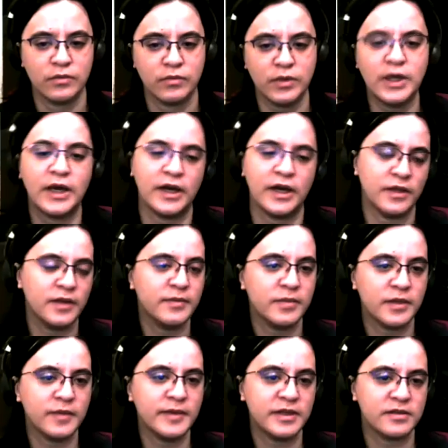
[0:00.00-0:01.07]
Yeah, that
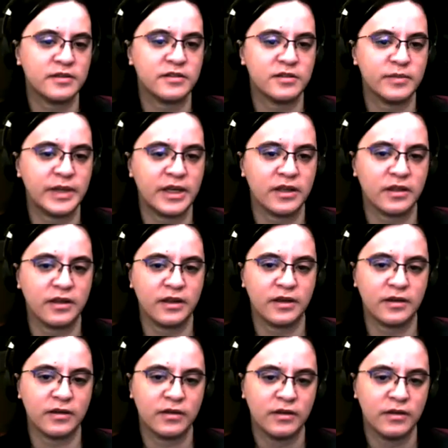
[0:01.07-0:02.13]
makes sense to me.
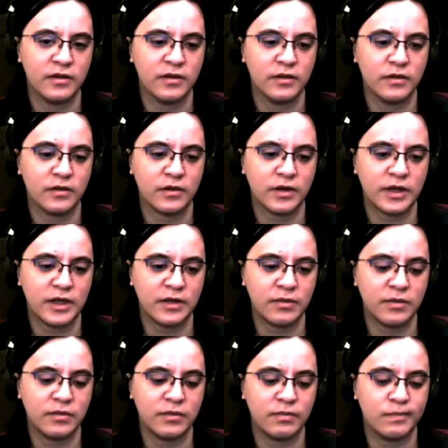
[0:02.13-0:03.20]
Like, I
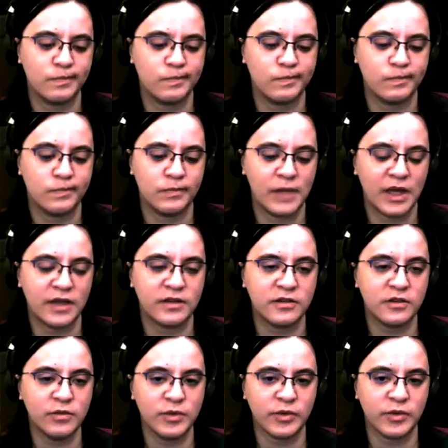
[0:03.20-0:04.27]

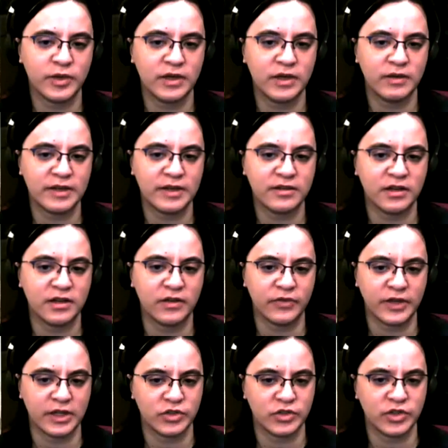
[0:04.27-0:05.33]
assume there were any
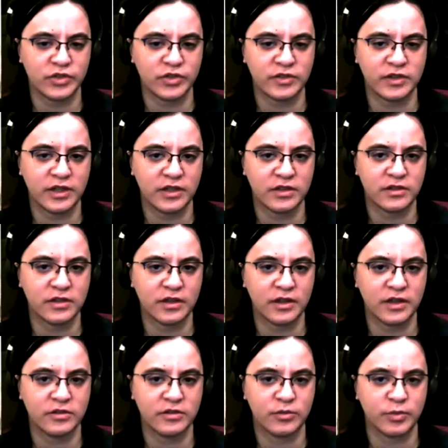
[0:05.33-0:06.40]
significant changes needed to
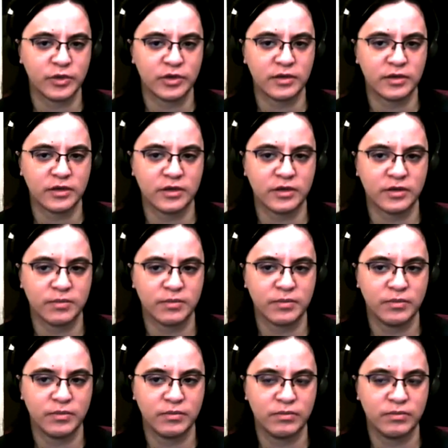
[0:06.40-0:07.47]
like support the
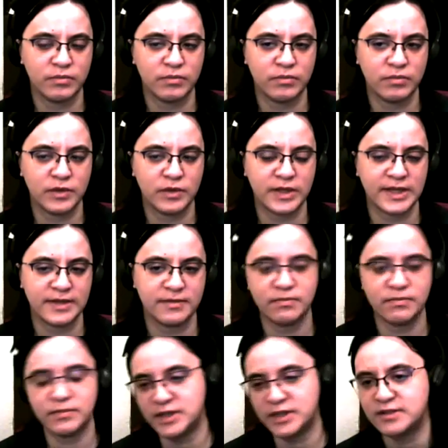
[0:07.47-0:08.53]
the
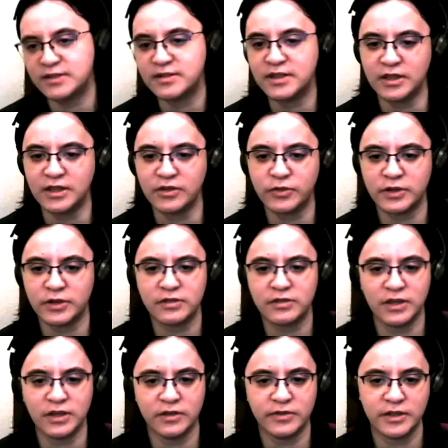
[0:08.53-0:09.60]
testing infra
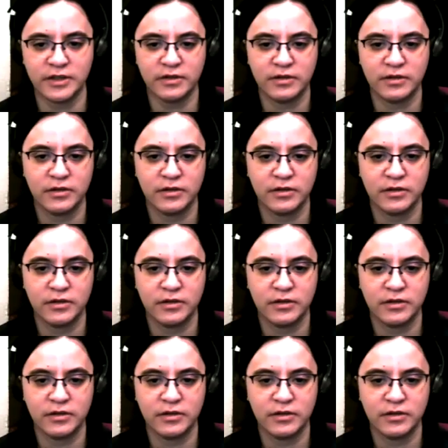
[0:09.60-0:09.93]
side of it.